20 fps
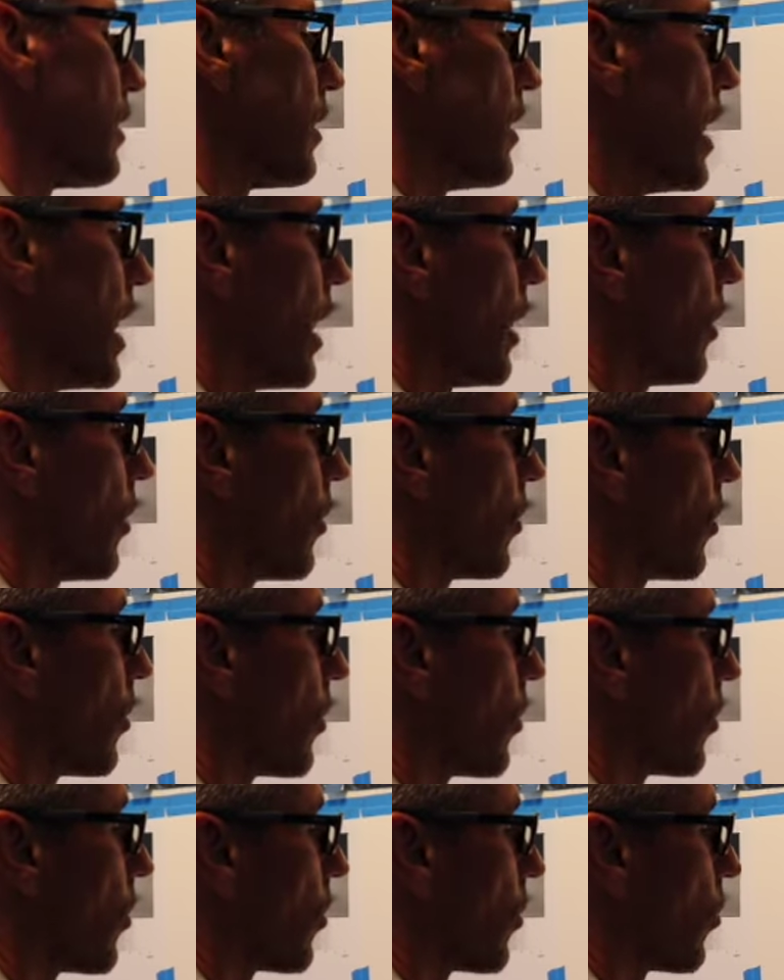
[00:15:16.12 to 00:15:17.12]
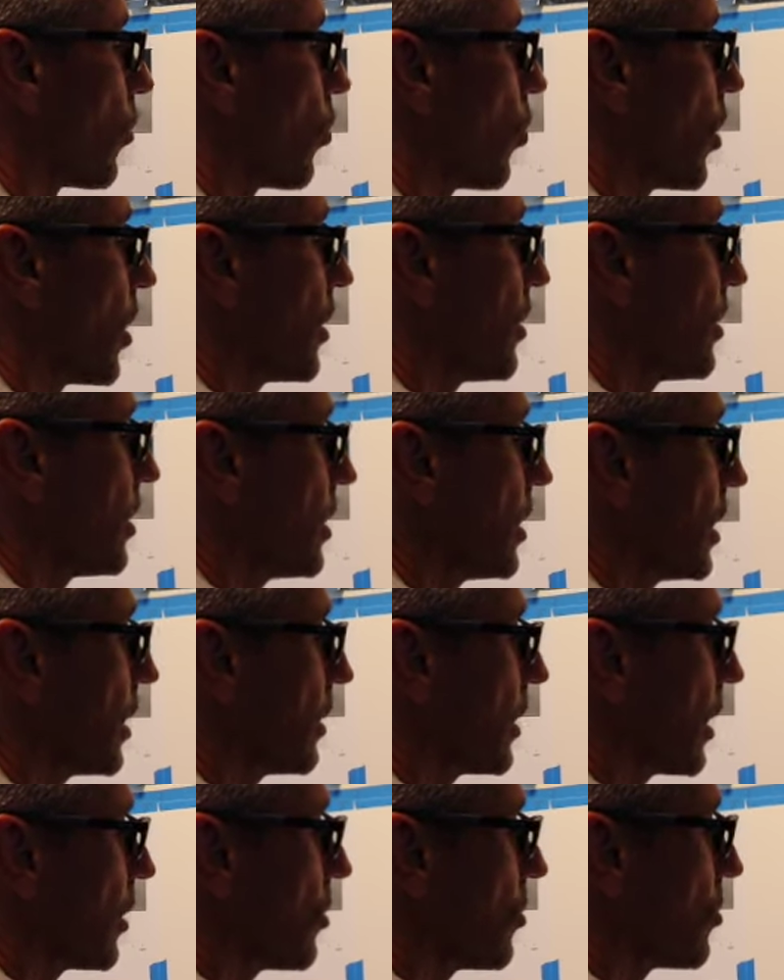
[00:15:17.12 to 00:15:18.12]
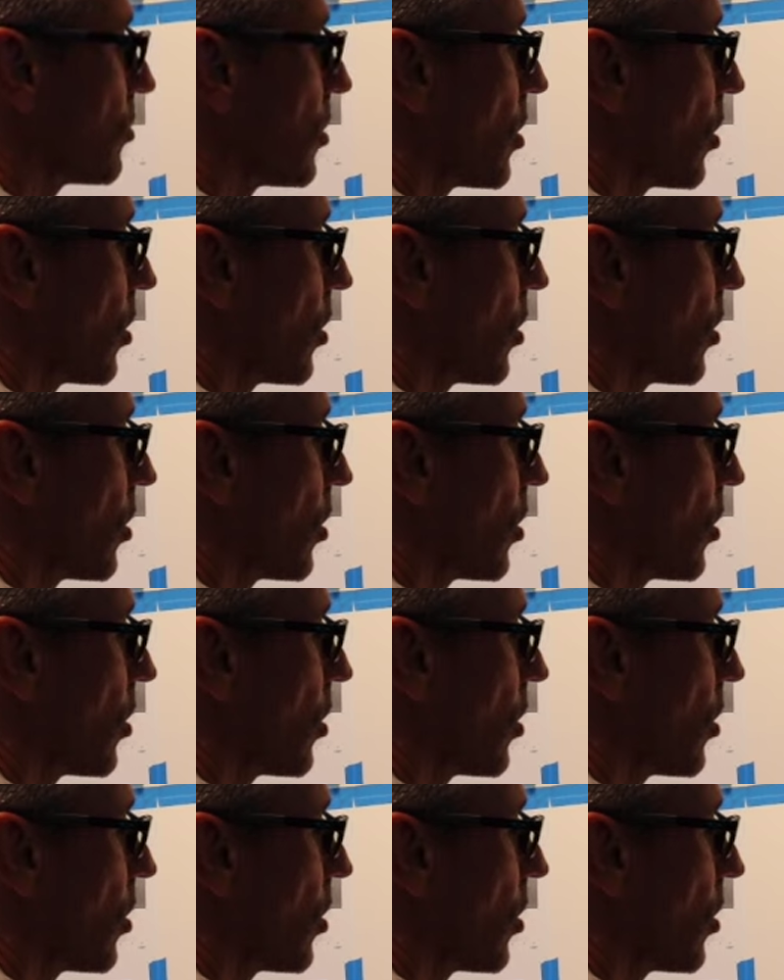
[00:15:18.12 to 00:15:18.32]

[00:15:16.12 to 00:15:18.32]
Now, one thing that you